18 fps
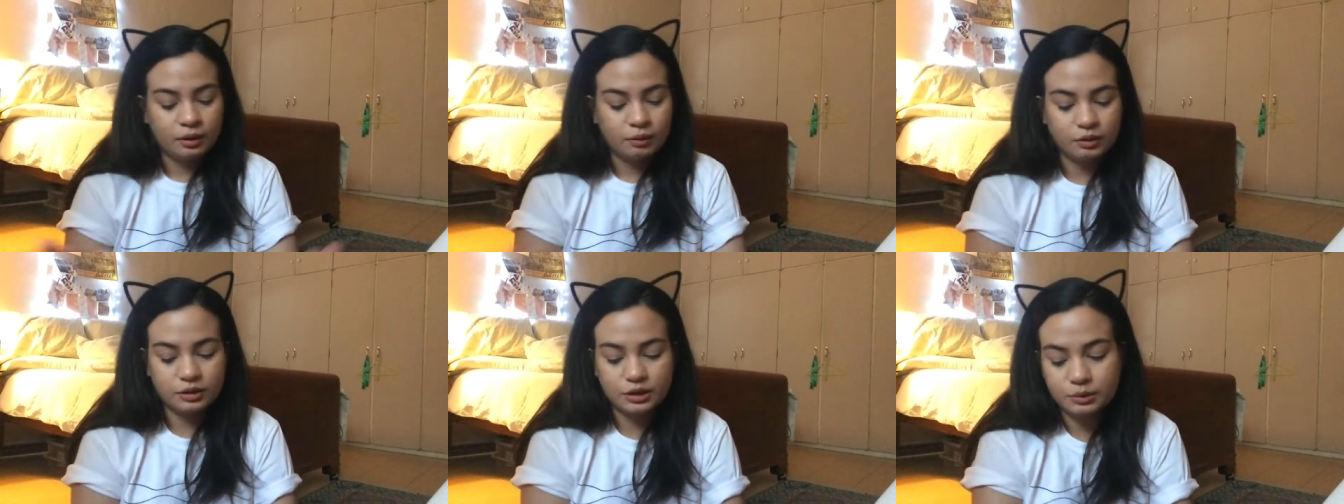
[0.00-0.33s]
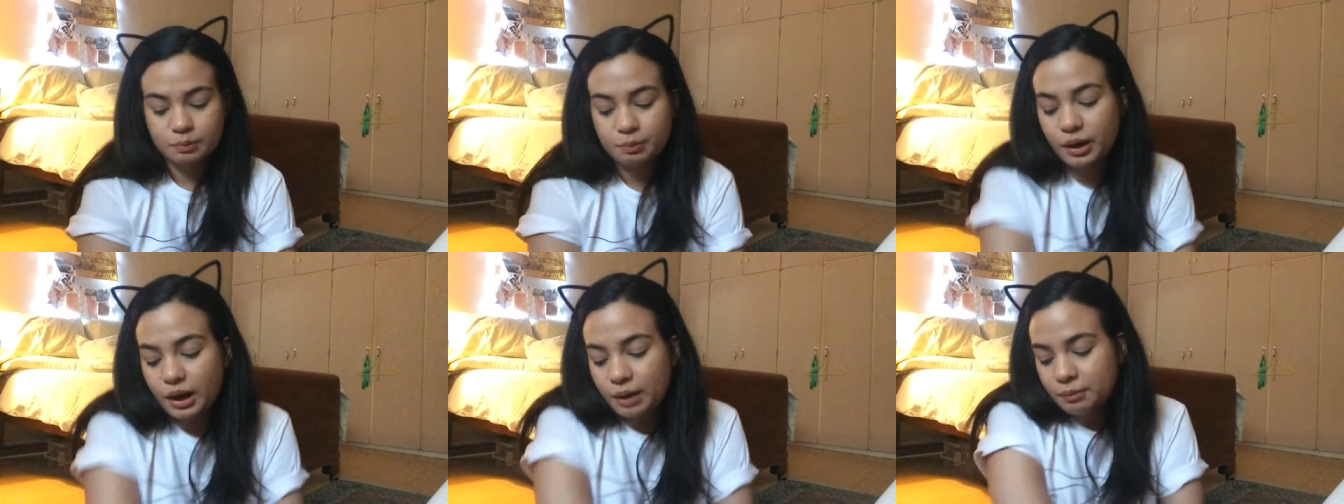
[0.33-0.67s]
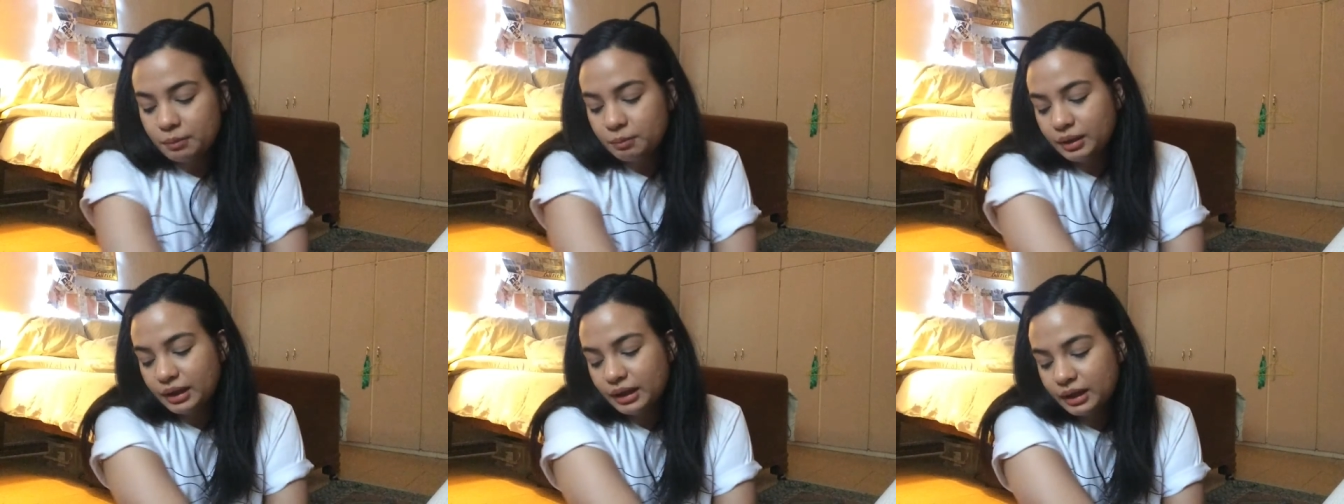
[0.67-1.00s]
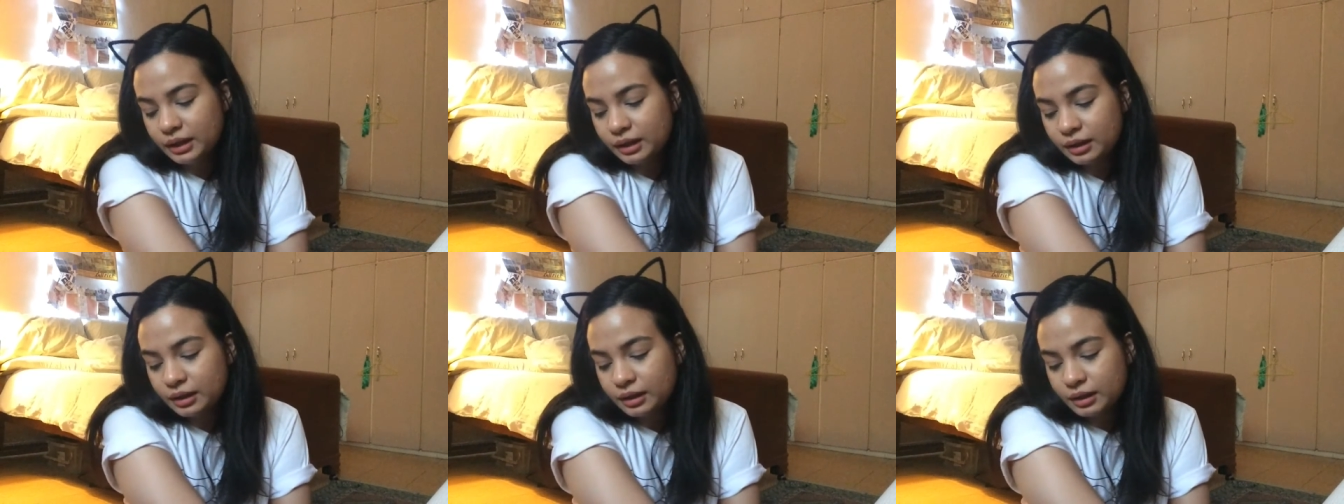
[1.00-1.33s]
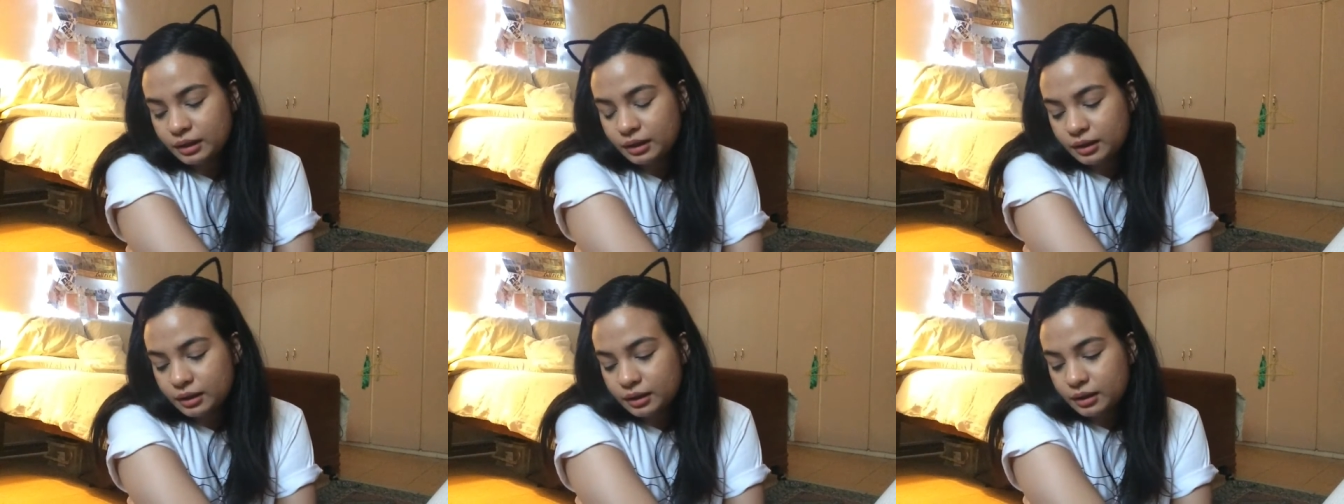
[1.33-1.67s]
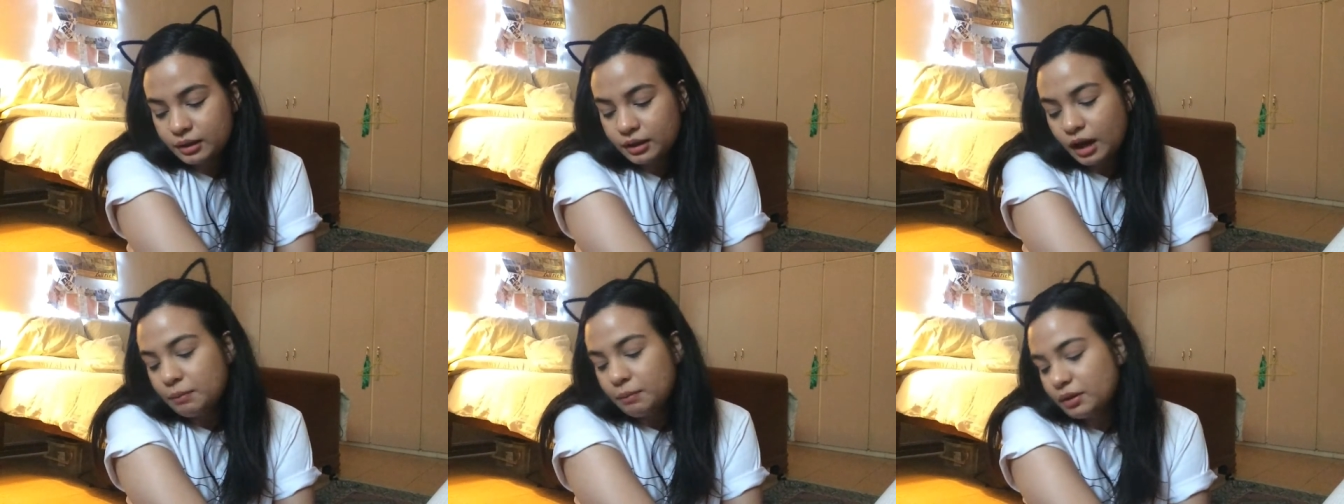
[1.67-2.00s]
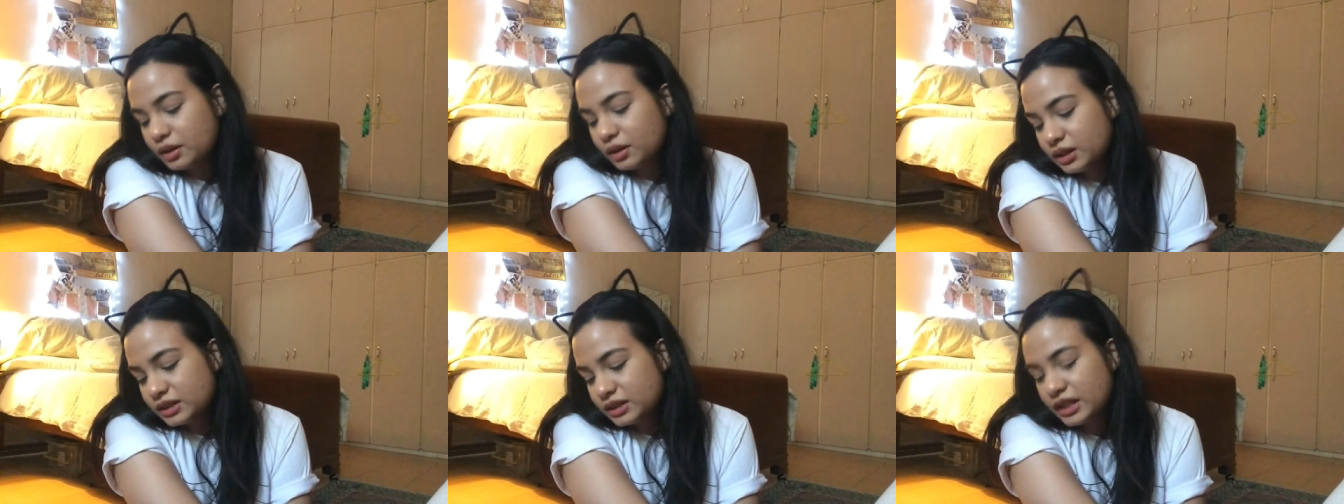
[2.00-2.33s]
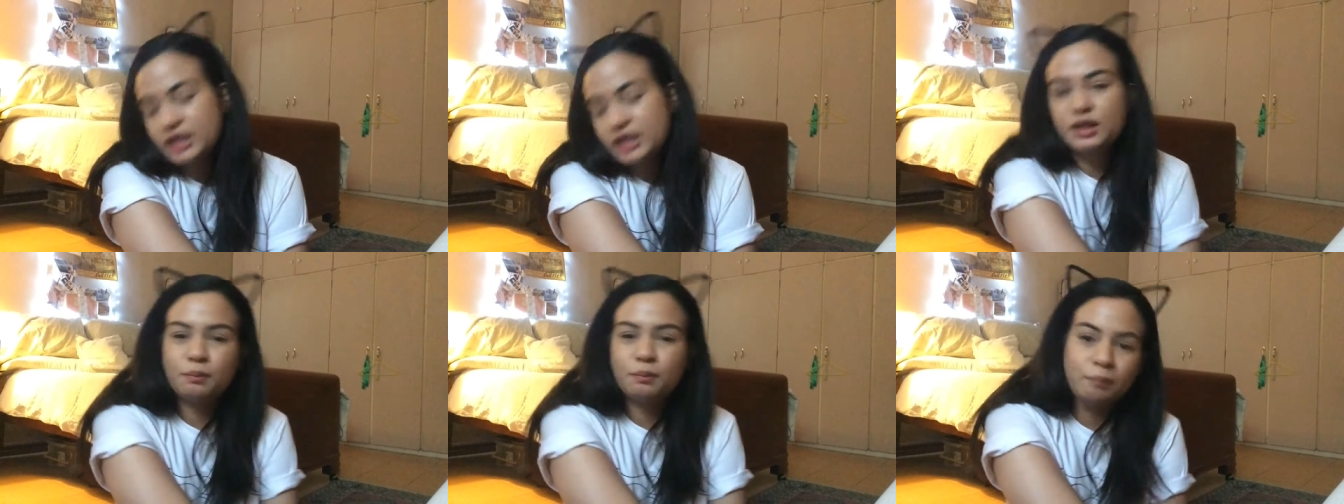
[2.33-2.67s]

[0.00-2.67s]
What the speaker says: which is probably, I'm not gonna say it's the